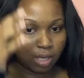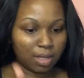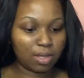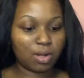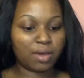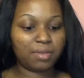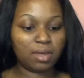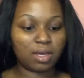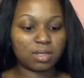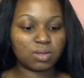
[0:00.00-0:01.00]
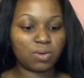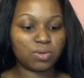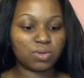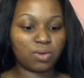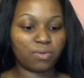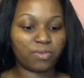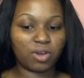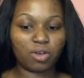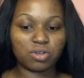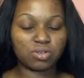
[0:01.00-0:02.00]
I think it's also very
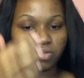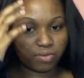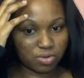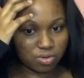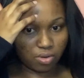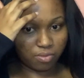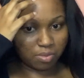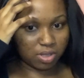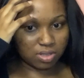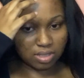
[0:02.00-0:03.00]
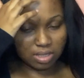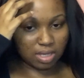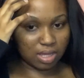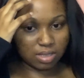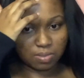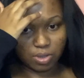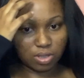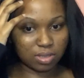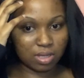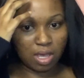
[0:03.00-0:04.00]
controversial of me to say this
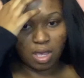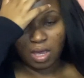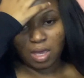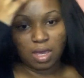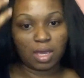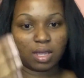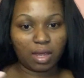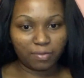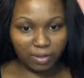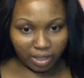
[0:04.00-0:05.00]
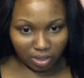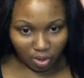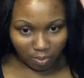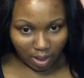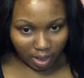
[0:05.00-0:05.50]
because I feel like in our black